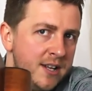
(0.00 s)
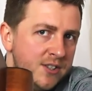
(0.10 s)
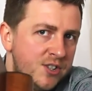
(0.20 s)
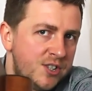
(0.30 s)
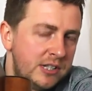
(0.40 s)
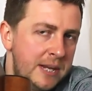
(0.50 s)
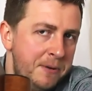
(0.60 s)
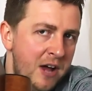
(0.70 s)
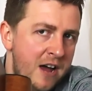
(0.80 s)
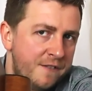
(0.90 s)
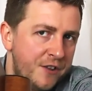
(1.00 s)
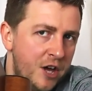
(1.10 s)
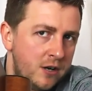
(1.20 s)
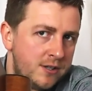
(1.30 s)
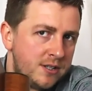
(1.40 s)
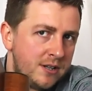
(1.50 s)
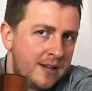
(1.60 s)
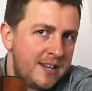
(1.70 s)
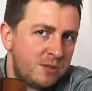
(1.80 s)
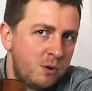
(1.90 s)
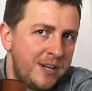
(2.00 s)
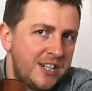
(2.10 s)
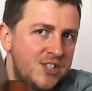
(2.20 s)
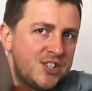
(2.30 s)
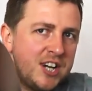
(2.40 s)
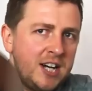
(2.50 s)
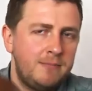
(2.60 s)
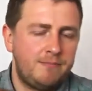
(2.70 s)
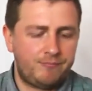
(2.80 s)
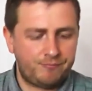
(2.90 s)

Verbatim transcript: So just keep an eye out for those and that's where we're going to start.